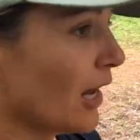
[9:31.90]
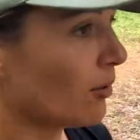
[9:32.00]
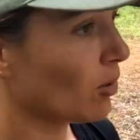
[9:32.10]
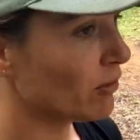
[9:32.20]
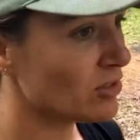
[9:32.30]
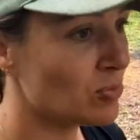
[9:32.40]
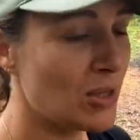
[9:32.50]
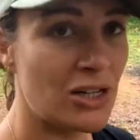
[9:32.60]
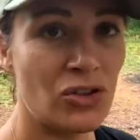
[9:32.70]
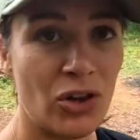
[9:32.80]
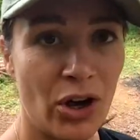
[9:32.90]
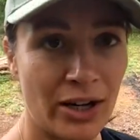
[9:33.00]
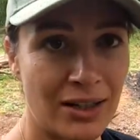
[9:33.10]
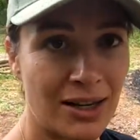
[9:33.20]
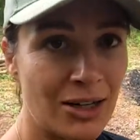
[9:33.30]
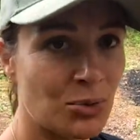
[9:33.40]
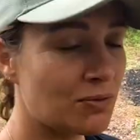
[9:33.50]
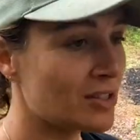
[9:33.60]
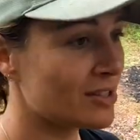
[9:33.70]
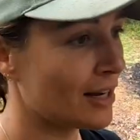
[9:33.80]
Um, after speaking to the architects,
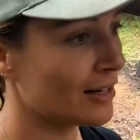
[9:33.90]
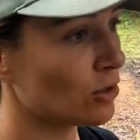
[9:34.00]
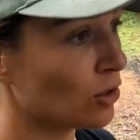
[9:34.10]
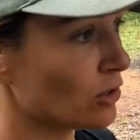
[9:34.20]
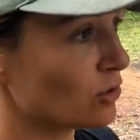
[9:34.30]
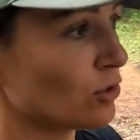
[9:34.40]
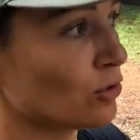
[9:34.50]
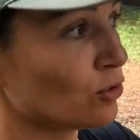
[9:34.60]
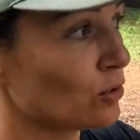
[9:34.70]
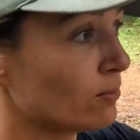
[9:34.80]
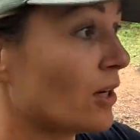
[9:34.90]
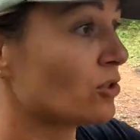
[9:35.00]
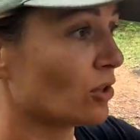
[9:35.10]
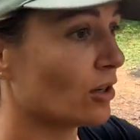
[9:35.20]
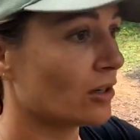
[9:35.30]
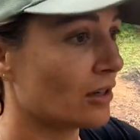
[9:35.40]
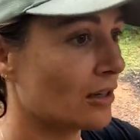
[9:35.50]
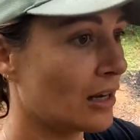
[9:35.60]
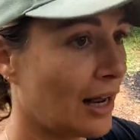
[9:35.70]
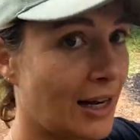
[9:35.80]
we've decided not to do too much on
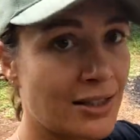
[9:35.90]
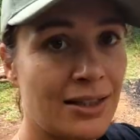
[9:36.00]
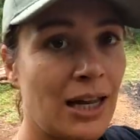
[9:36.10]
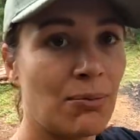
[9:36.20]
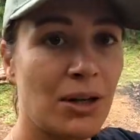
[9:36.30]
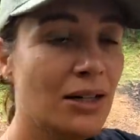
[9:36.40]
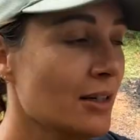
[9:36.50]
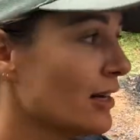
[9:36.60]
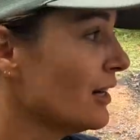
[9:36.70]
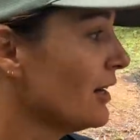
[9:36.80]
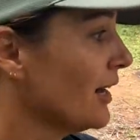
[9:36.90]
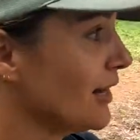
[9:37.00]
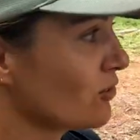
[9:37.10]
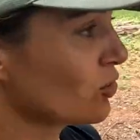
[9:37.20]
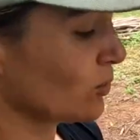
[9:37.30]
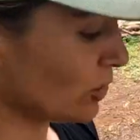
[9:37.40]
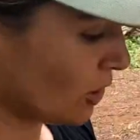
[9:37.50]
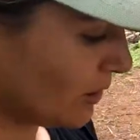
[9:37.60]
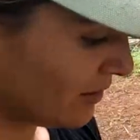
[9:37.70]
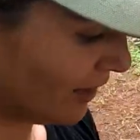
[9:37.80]
the landscaping until we
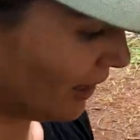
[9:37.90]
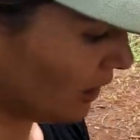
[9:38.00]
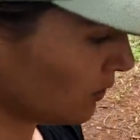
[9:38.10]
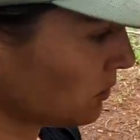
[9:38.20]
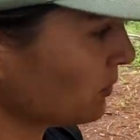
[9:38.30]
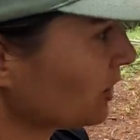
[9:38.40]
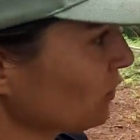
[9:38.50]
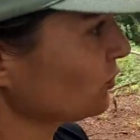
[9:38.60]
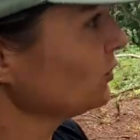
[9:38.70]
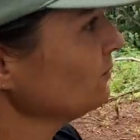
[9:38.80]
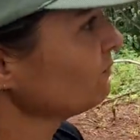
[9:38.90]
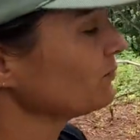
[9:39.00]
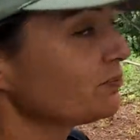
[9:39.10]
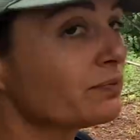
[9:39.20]
know exactly what we want to do.